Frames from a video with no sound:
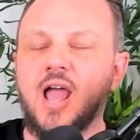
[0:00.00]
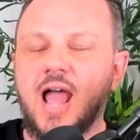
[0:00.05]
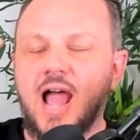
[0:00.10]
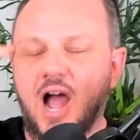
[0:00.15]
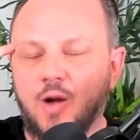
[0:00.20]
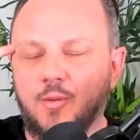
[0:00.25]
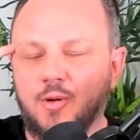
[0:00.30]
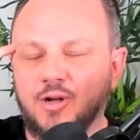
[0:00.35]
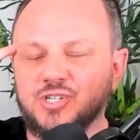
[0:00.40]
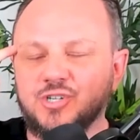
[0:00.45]

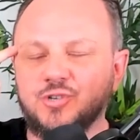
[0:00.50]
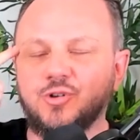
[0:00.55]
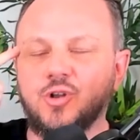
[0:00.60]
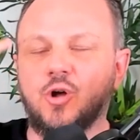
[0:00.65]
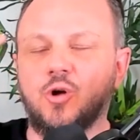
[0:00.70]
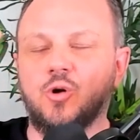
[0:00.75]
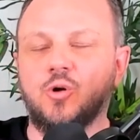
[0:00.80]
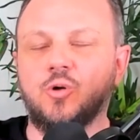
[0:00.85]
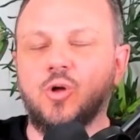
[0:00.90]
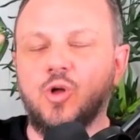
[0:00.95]
how much you
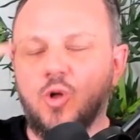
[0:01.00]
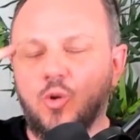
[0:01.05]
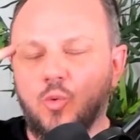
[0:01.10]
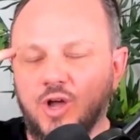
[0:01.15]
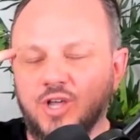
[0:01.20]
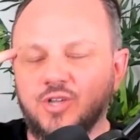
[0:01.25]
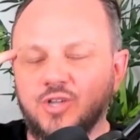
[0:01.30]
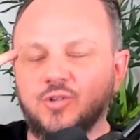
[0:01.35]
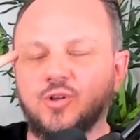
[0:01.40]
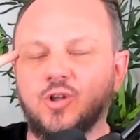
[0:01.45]
know,
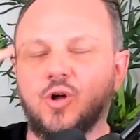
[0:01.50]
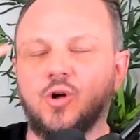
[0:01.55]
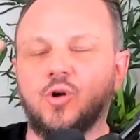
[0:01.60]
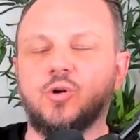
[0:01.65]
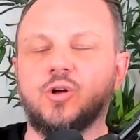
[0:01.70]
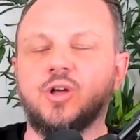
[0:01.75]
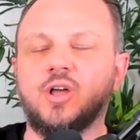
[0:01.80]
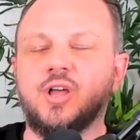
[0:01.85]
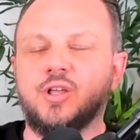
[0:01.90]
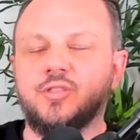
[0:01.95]
what you
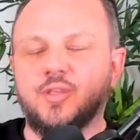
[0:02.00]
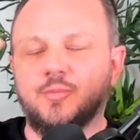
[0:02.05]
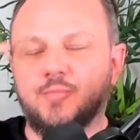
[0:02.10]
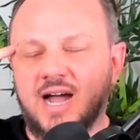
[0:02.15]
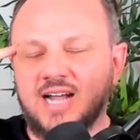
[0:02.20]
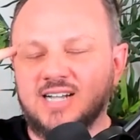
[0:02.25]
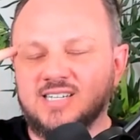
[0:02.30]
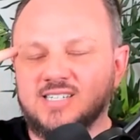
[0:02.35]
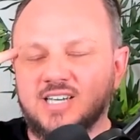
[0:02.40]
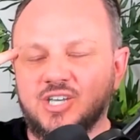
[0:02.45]
know, the
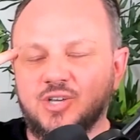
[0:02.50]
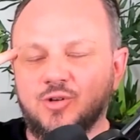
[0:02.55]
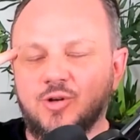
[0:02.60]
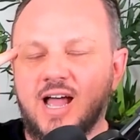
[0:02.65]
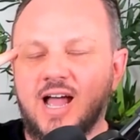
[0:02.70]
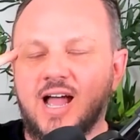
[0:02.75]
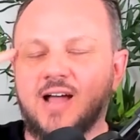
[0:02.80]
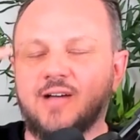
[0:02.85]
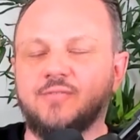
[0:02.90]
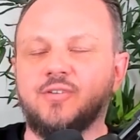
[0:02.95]
mindset you
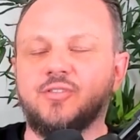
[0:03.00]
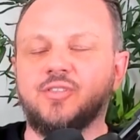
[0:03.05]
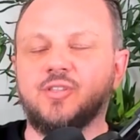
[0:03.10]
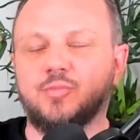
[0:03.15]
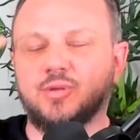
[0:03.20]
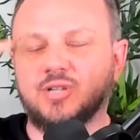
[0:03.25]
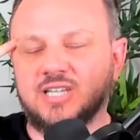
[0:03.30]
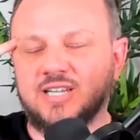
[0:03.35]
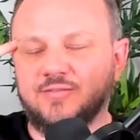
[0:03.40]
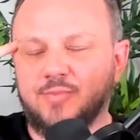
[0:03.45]
have, the
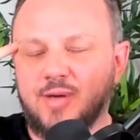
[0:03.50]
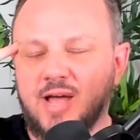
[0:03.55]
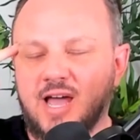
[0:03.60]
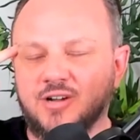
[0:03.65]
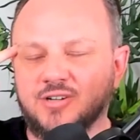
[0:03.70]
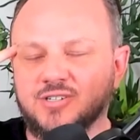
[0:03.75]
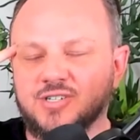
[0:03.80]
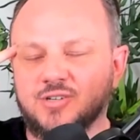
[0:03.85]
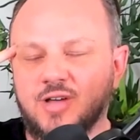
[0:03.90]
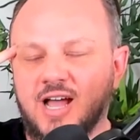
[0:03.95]
belief
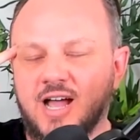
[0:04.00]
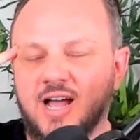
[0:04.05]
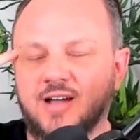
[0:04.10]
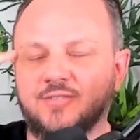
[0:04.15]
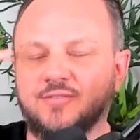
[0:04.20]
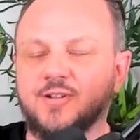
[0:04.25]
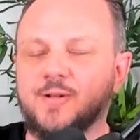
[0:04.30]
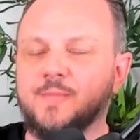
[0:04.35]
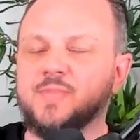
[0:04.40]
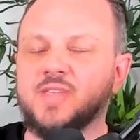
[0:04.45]
patterns you
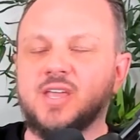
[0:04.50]
have,